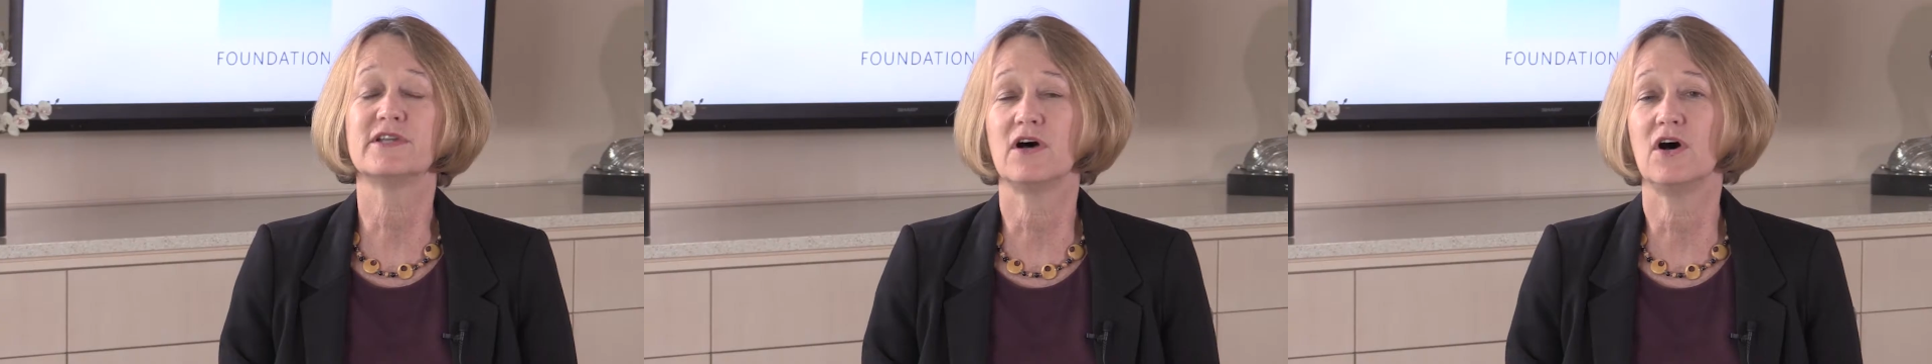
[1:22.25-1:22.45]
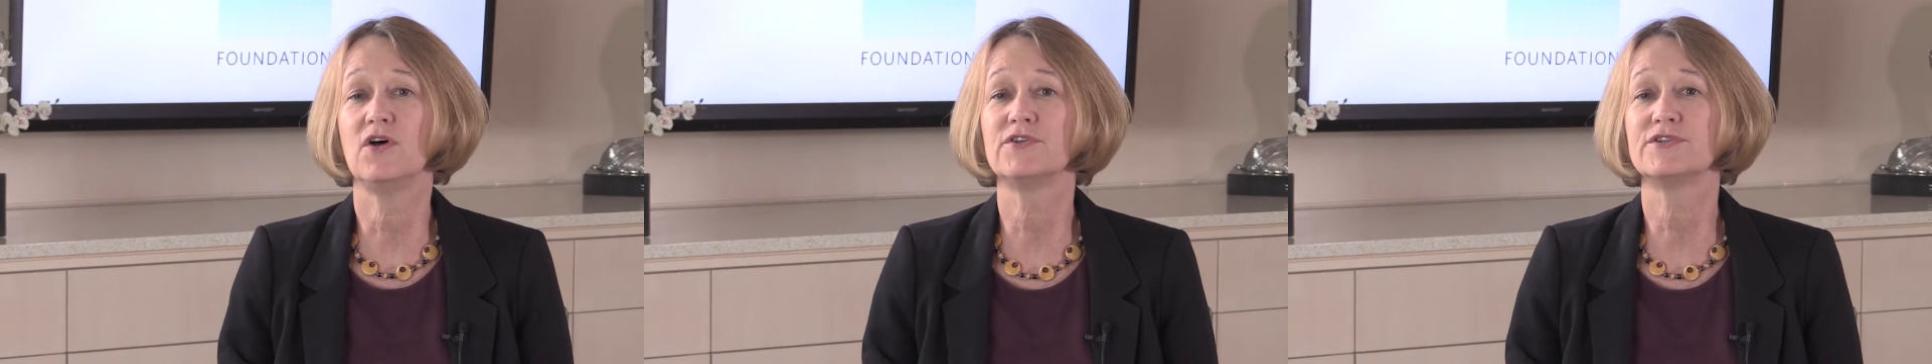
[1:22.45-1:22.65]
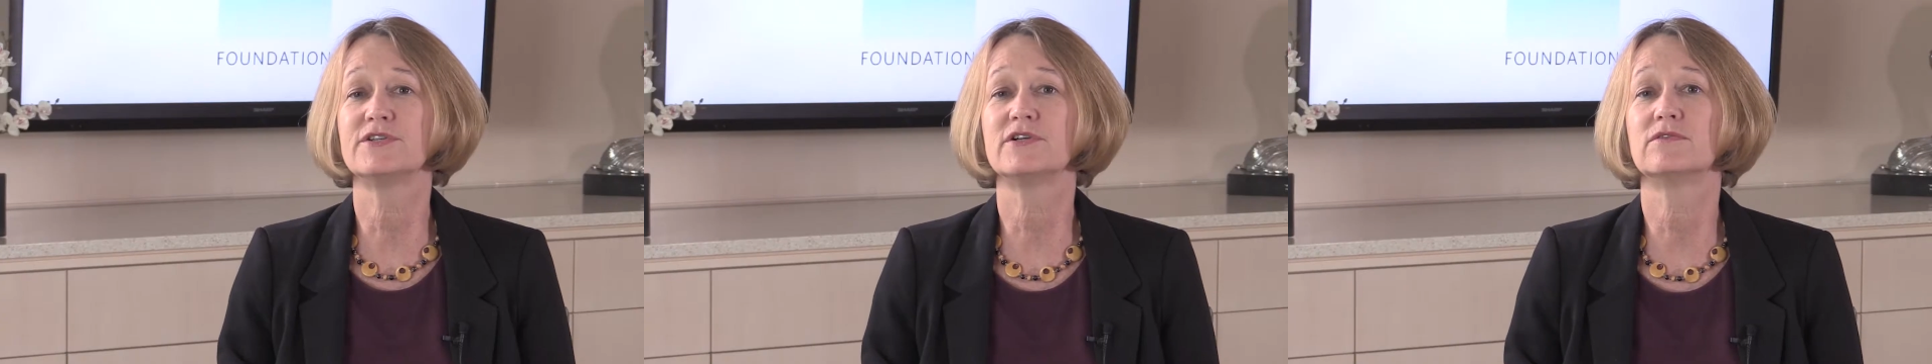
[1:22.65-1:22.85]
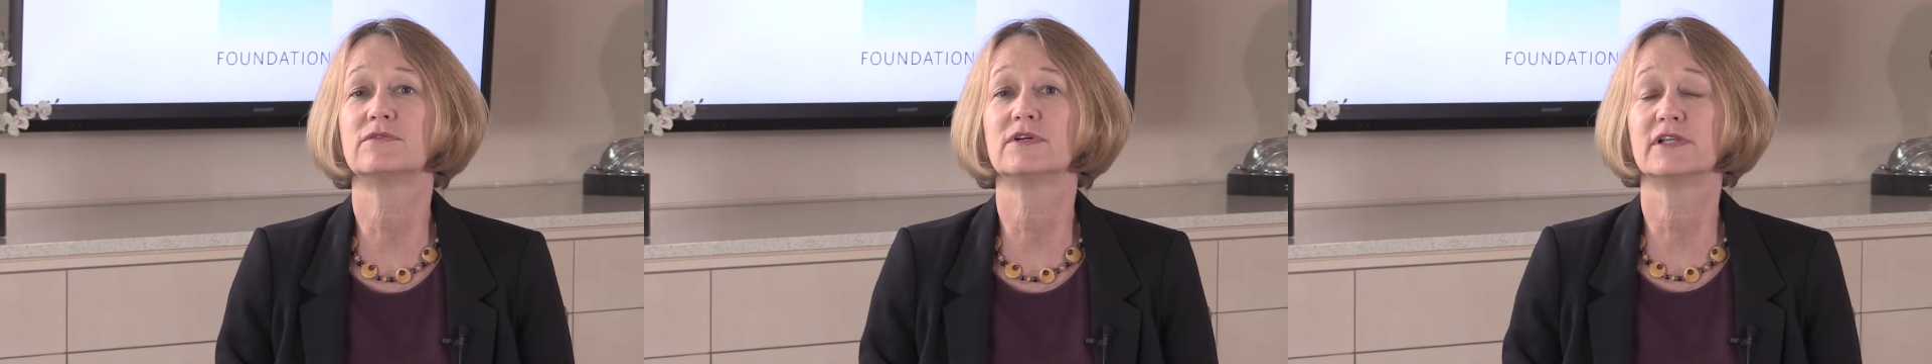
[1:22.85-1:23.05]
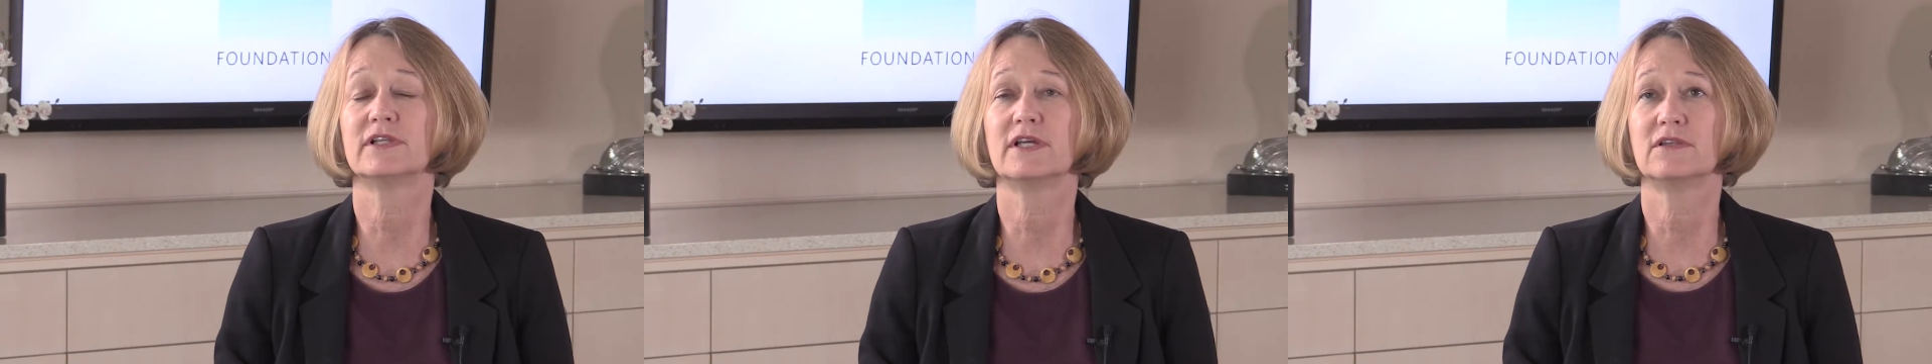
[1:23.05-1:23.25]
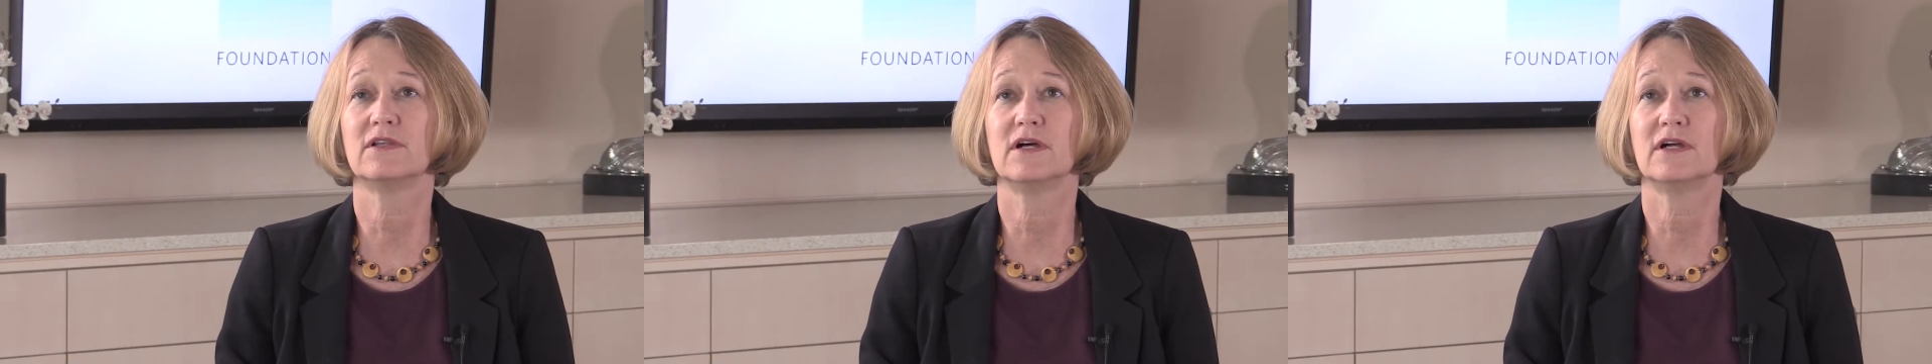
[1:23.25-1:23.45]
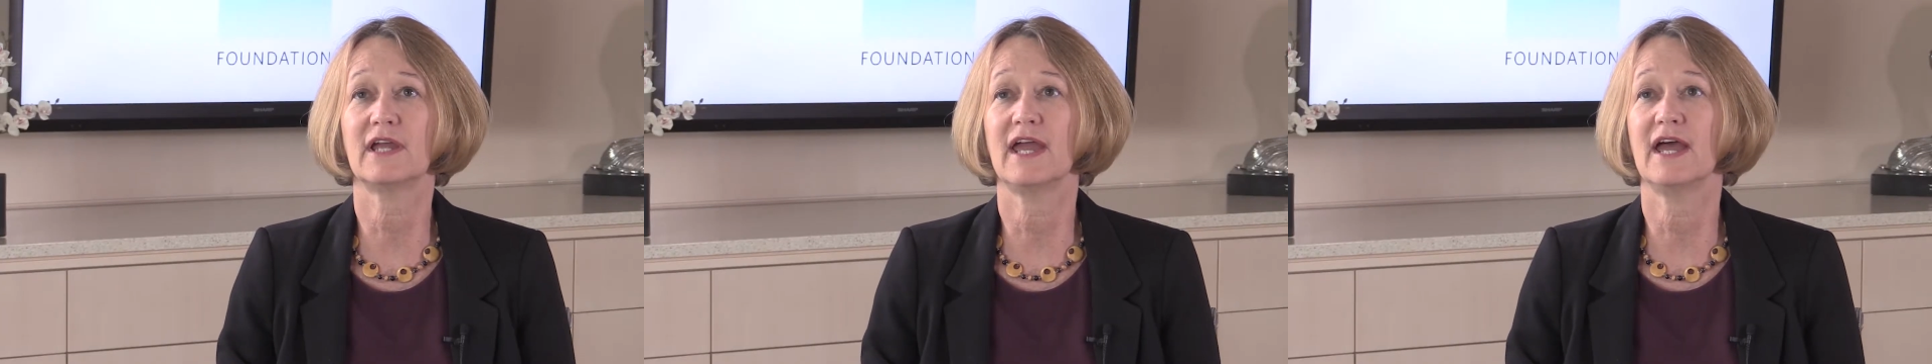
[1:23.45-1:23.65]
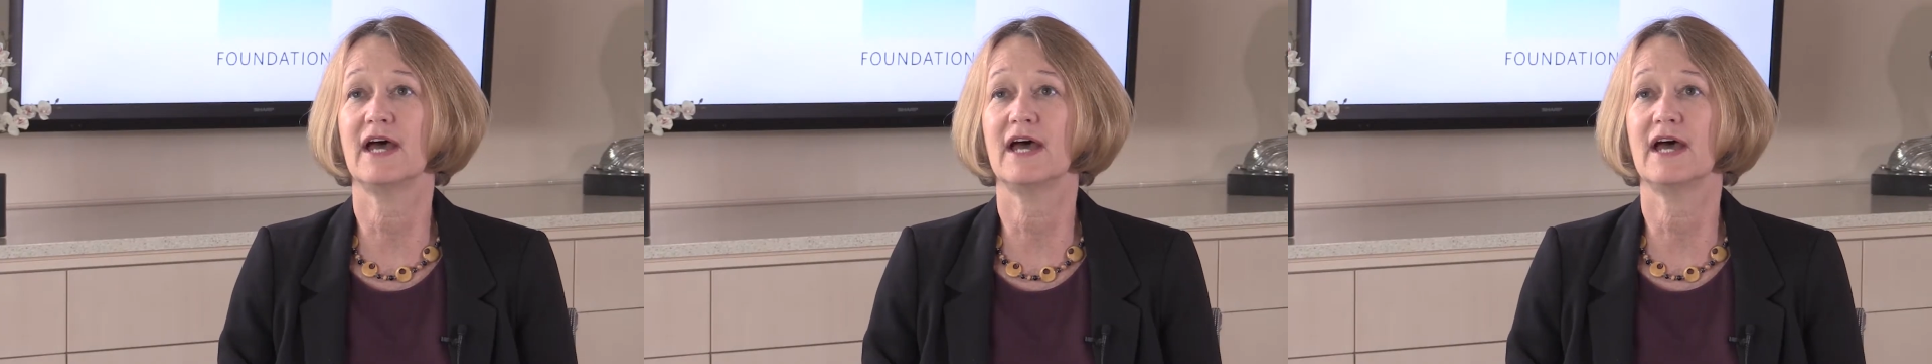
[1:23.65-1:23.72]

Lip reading: to also really look